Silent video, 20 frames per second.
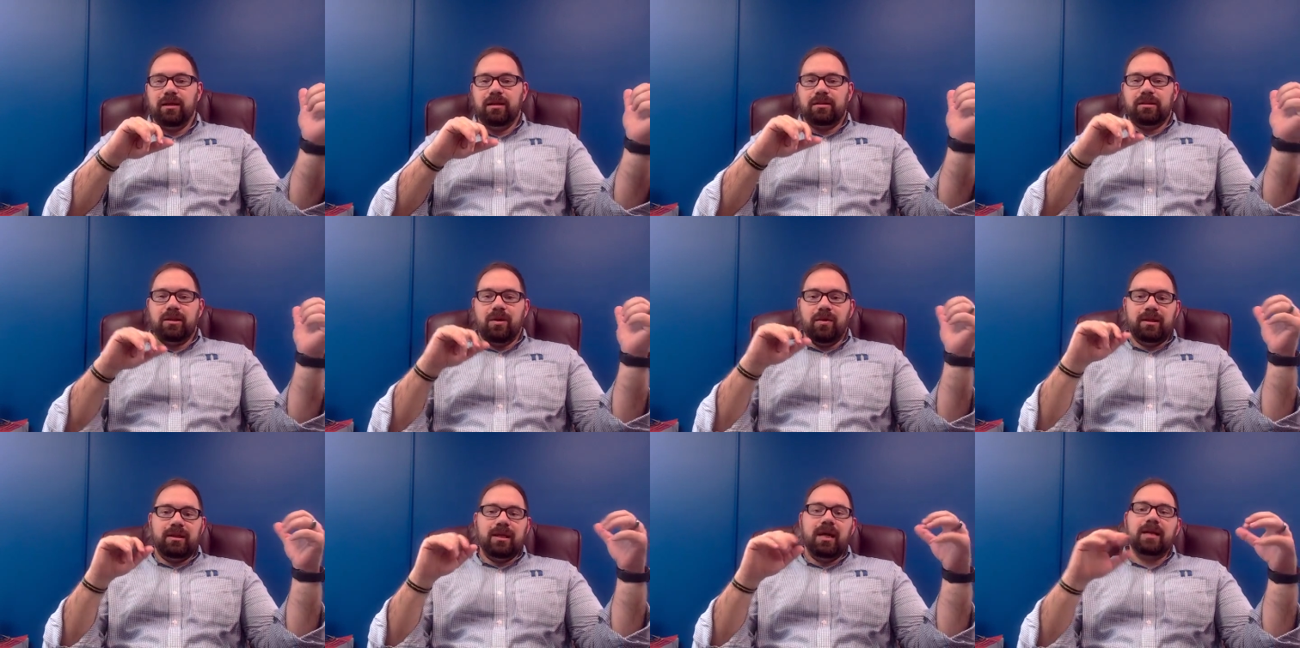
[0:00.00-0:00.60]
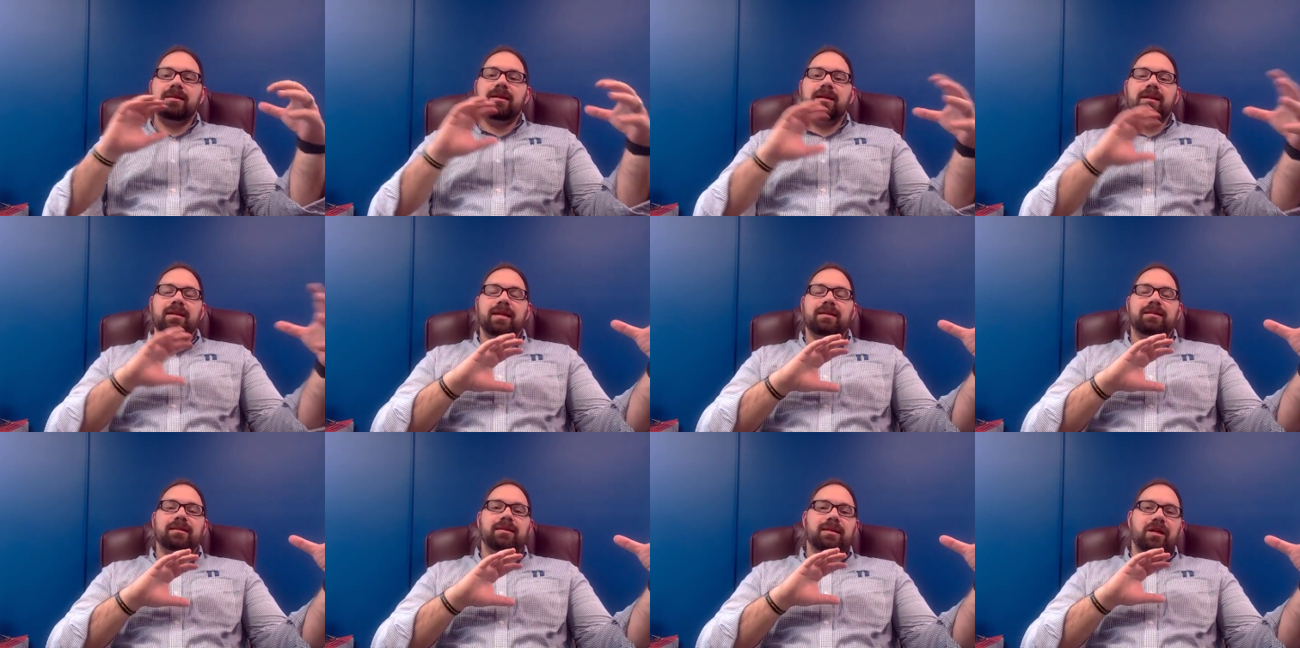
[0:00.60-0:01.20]
So it doesn't
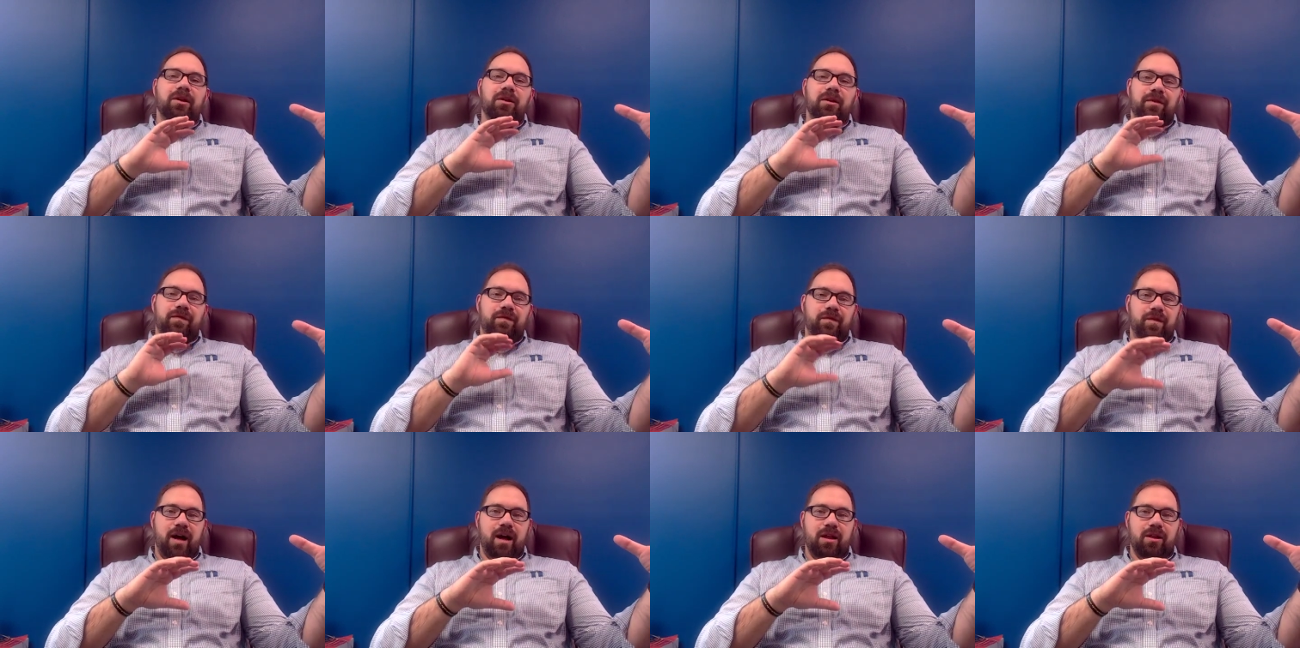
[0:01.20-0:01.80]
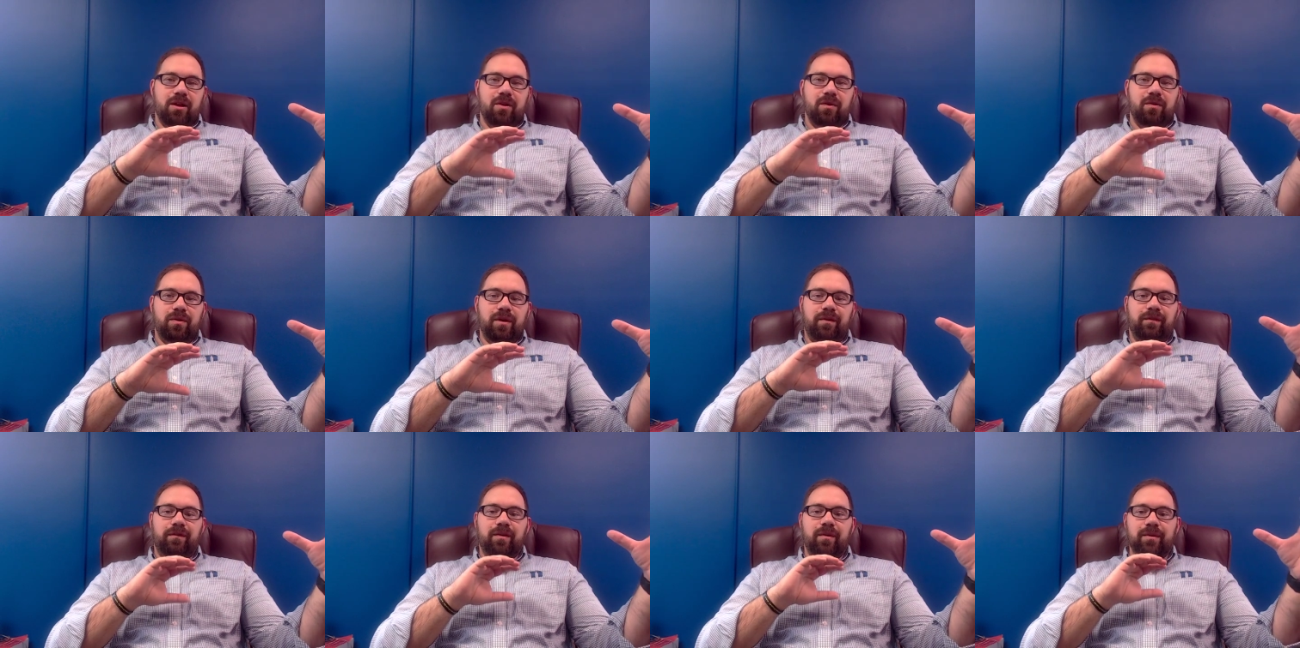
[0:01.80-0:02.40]
necessarily follow
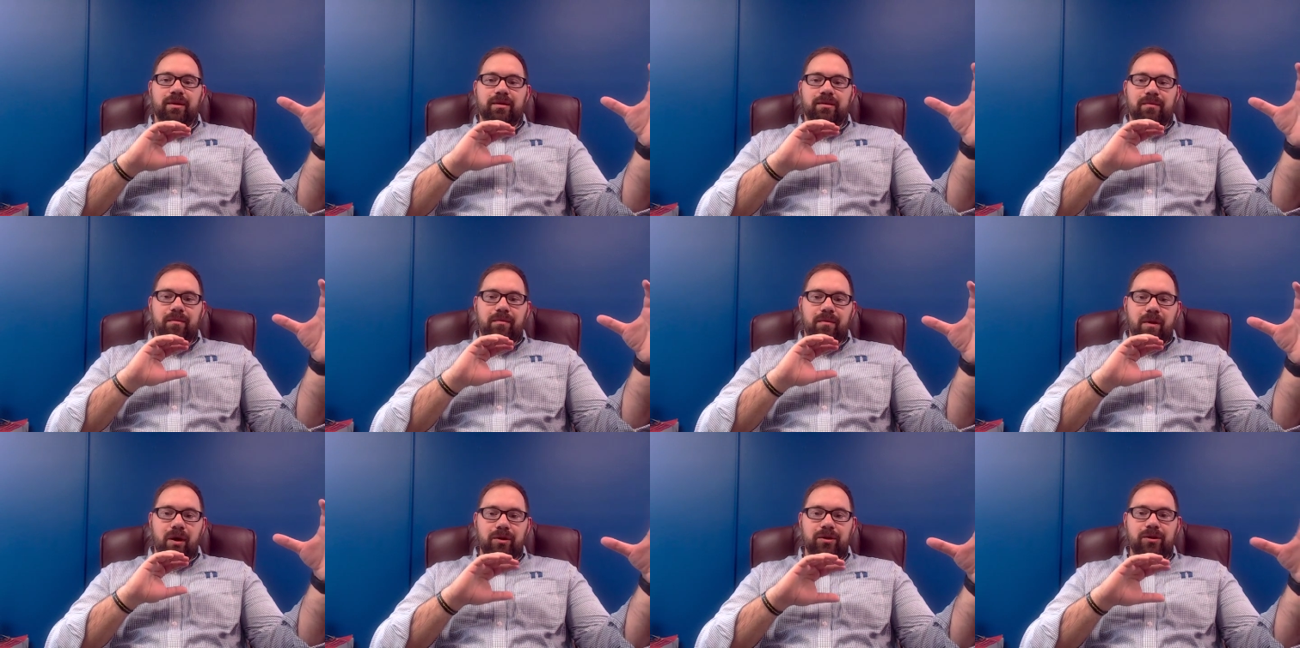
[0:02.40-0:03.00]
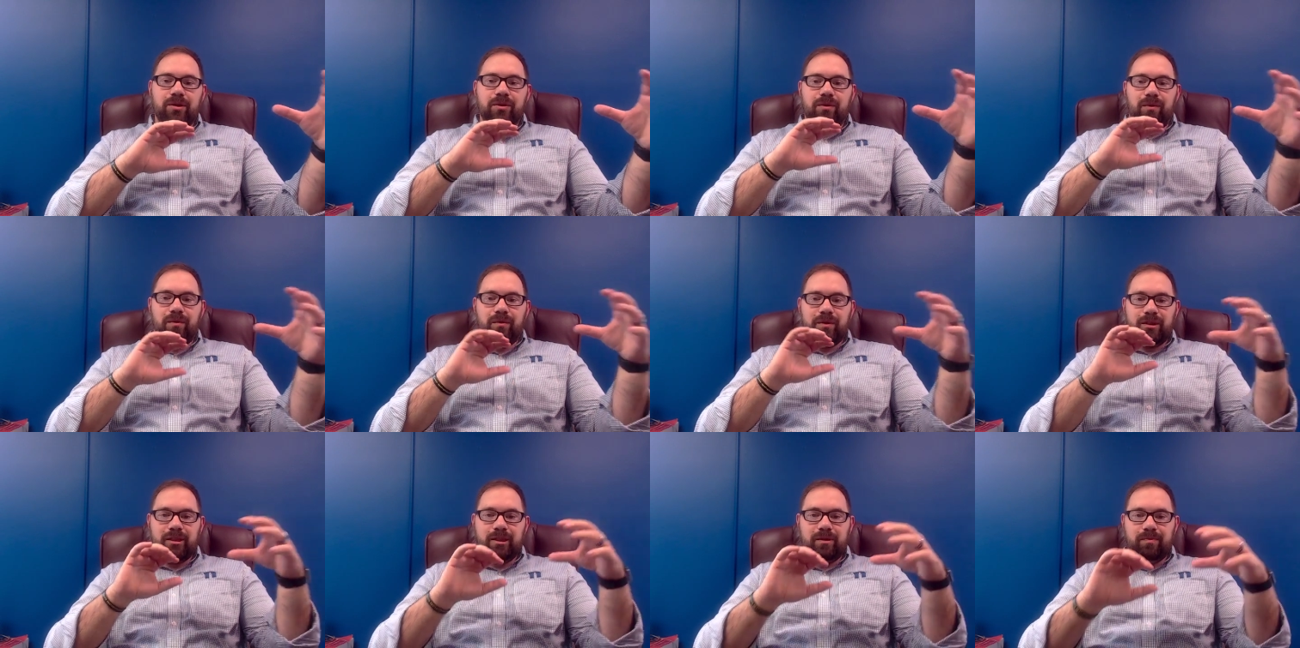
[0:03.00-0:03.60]
that from his emotional
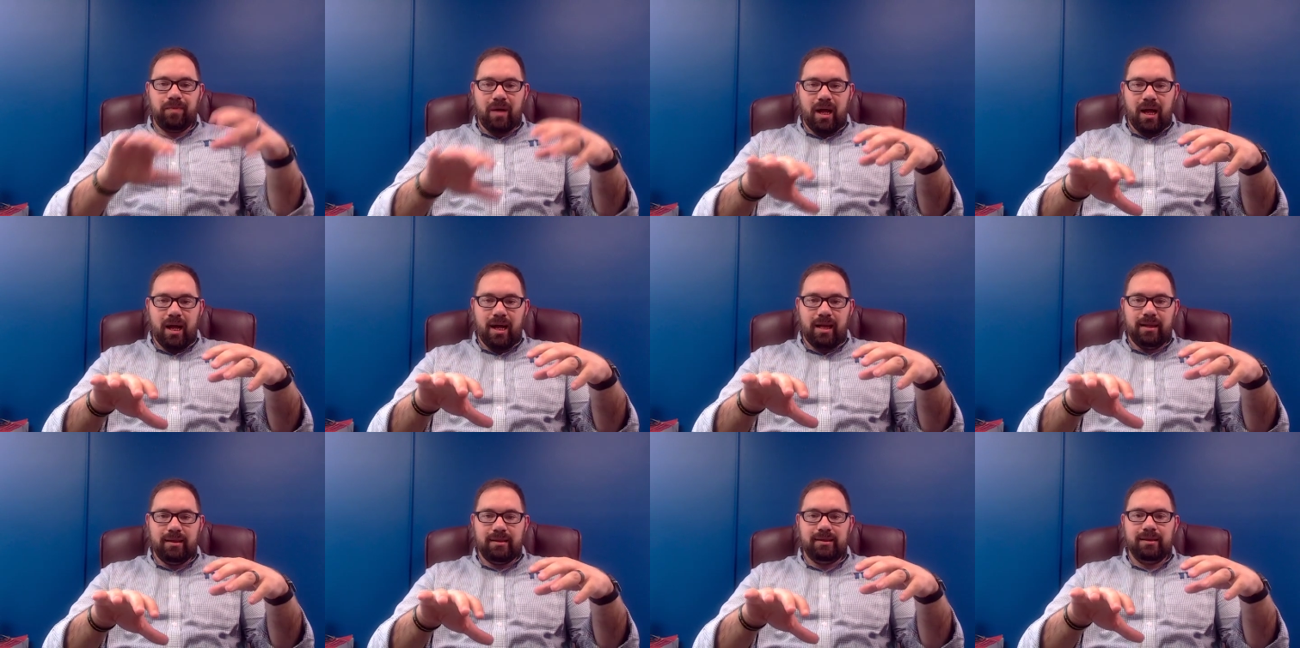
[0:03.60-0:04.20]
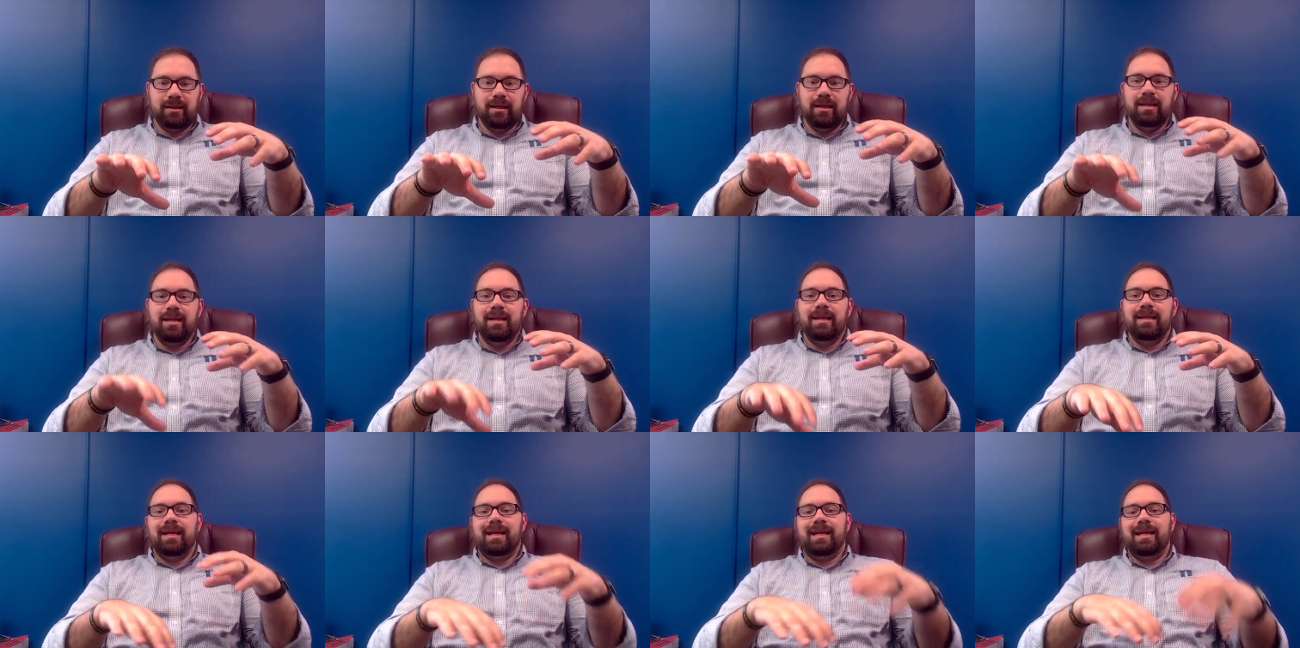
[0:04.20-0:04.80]
response
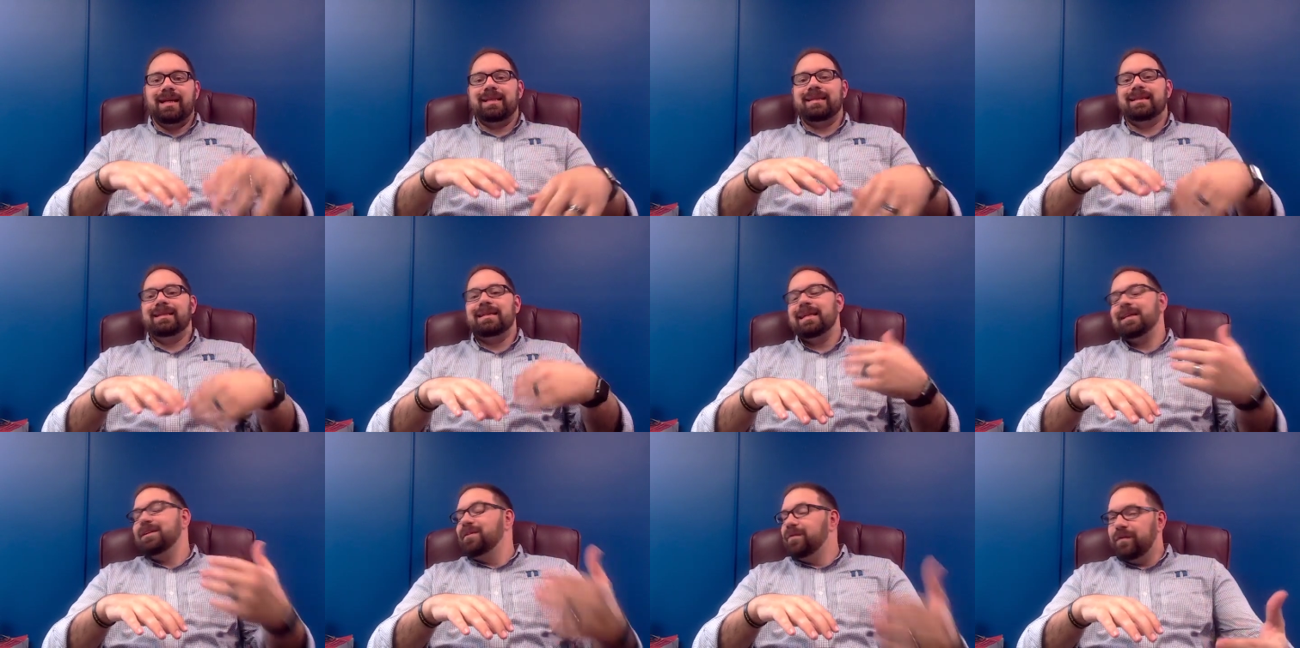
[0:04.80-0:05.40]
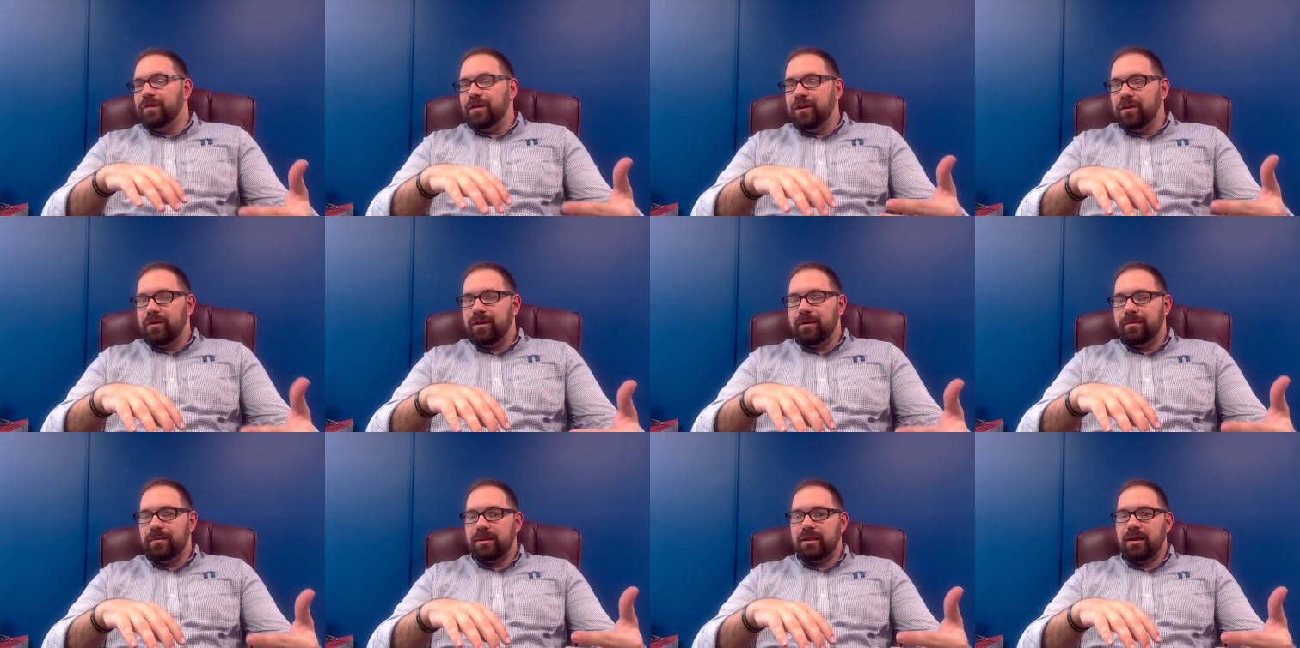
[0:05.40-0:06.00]
that he didn't view
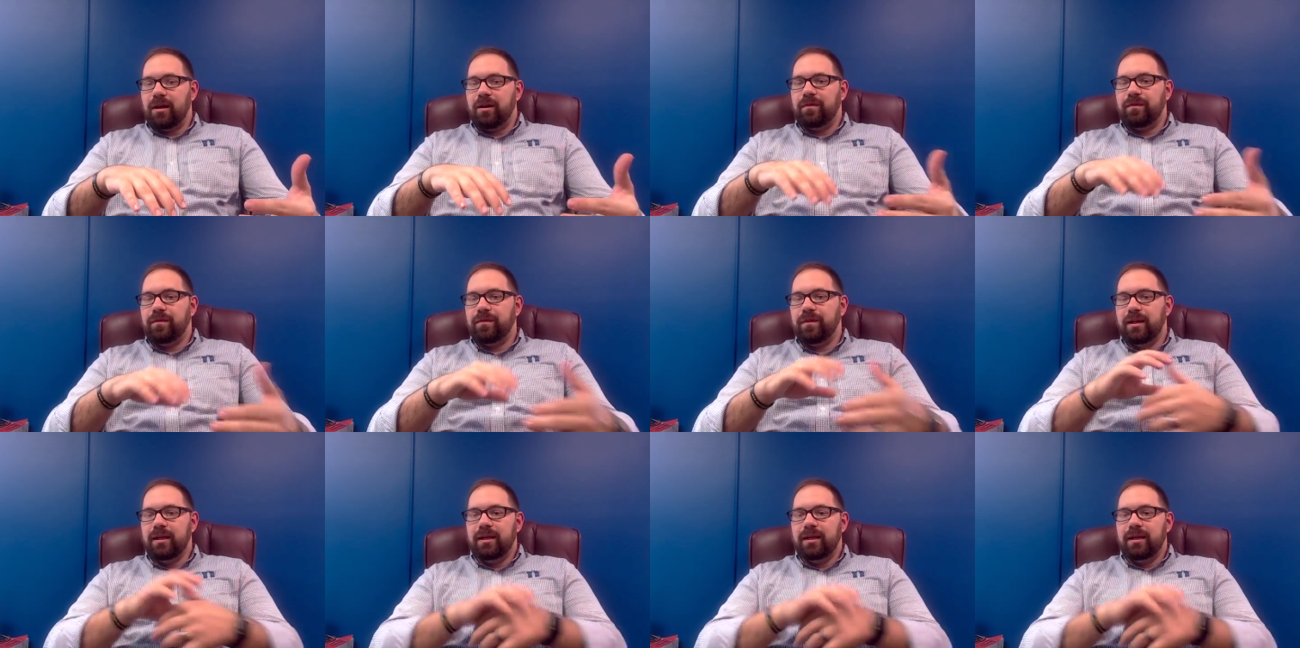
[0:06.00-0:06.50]
himself